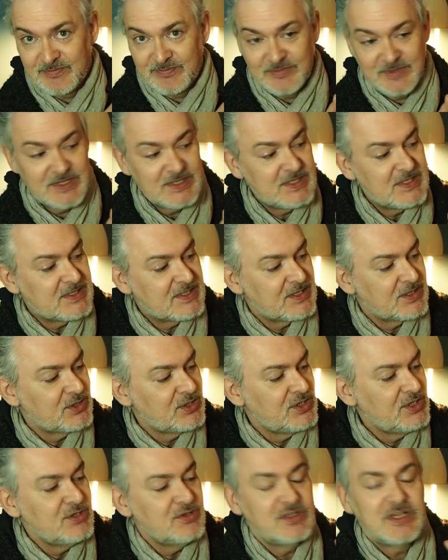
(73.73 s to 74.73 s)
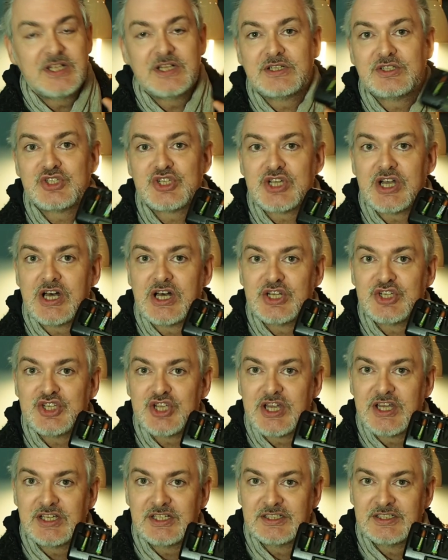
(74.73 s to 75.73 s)
This is a cute little
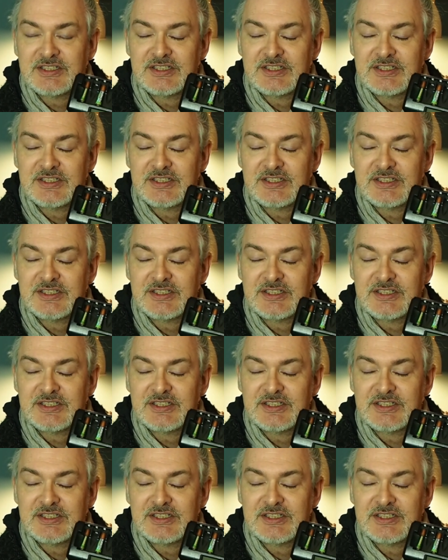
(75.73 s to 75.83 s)
charger